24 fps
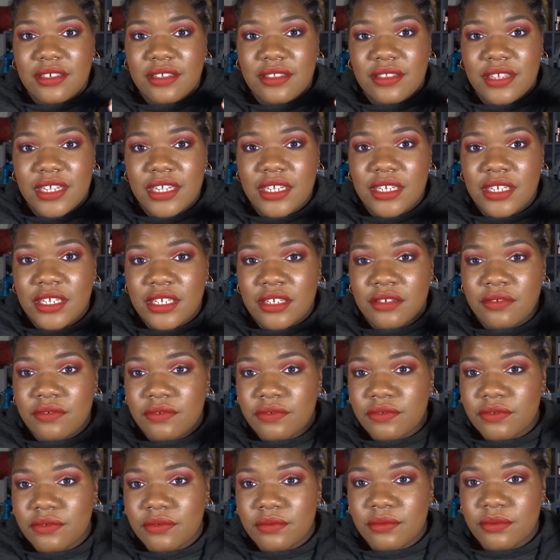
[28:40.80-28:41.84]
they
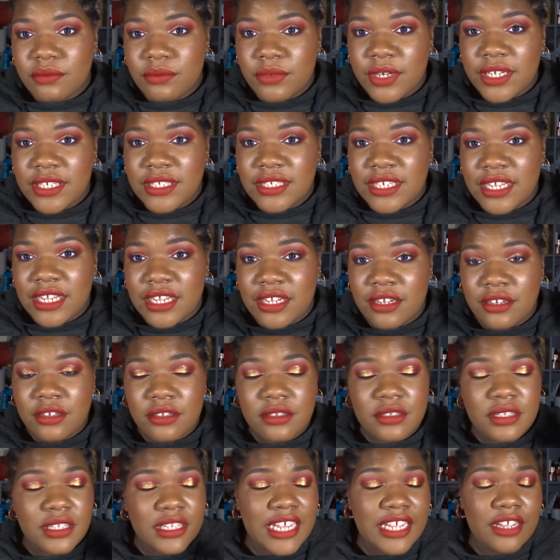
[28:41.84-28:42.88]
live right there,
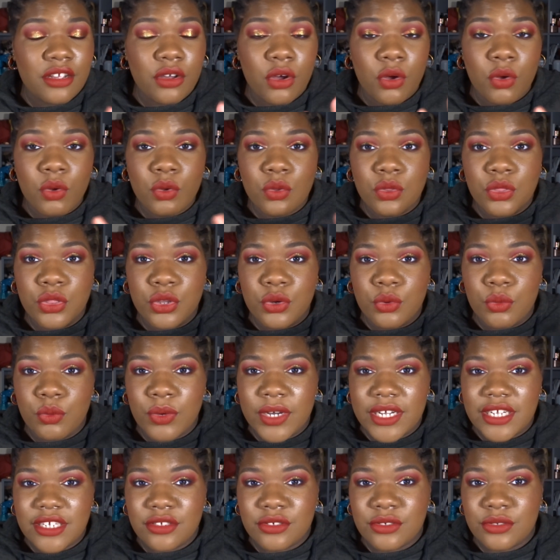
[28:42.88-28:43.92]
like all the
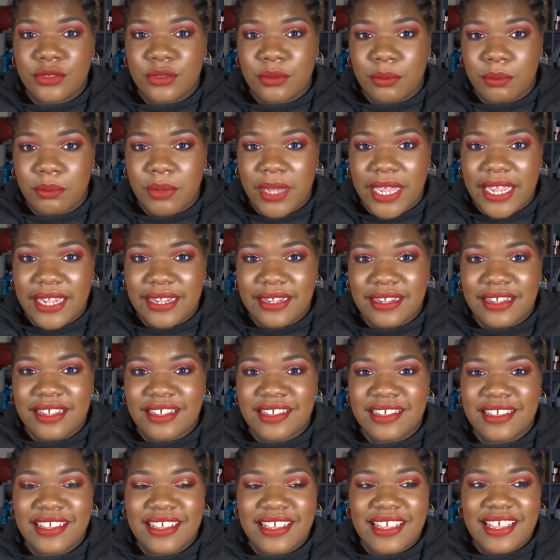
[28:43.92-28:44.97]
way to the back,
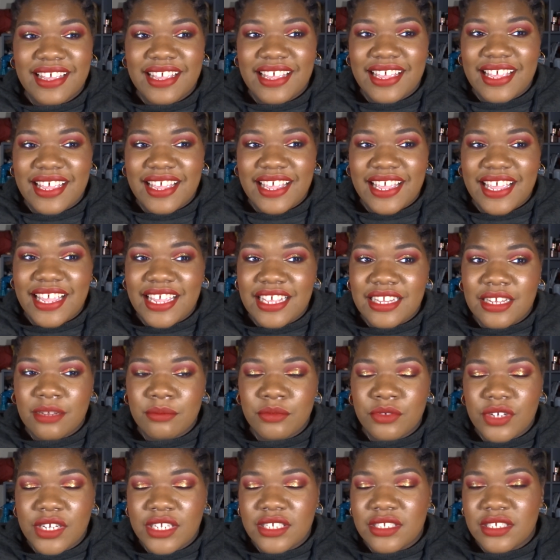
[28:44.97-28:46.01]
and I'm
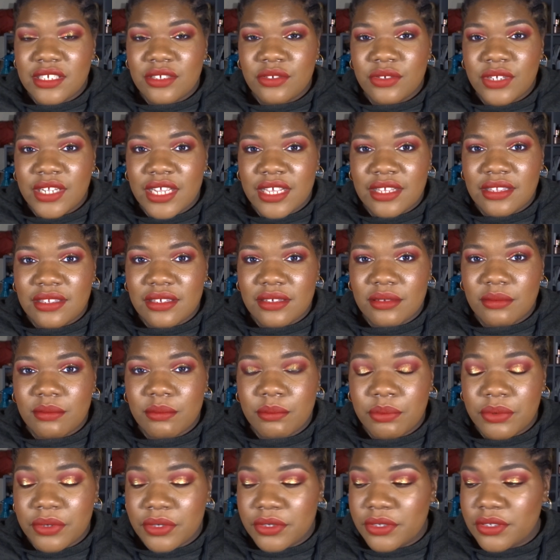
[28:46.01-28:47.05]
too lazy to get them.
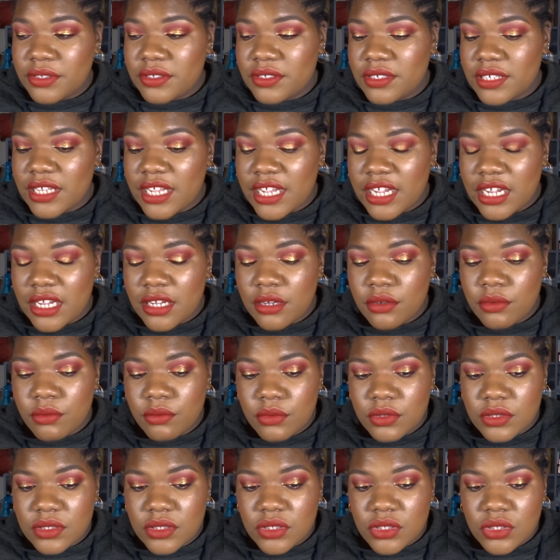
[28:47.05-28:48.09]
But I
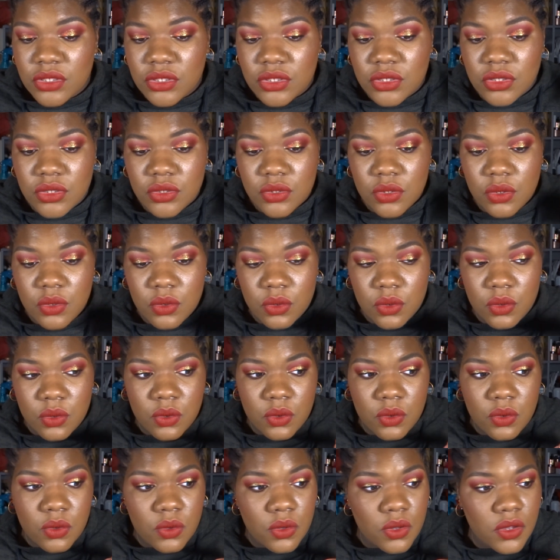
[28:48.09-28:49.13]

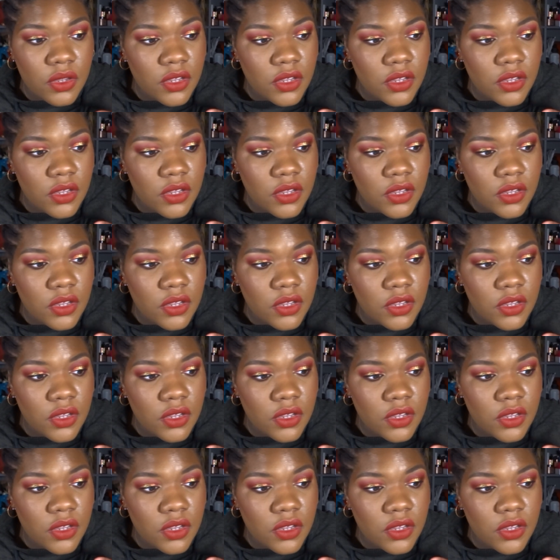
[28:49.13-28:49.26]
saw